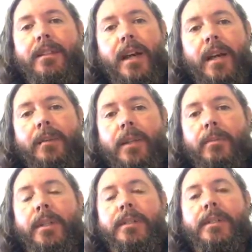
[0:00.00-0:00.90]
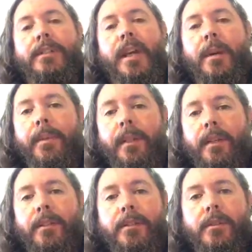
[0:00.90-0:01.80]
Time in the business, time in the
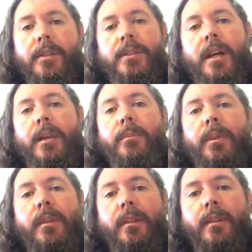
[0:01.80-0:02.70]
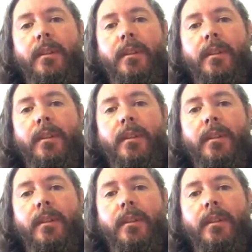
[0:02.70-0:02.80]
industry, time with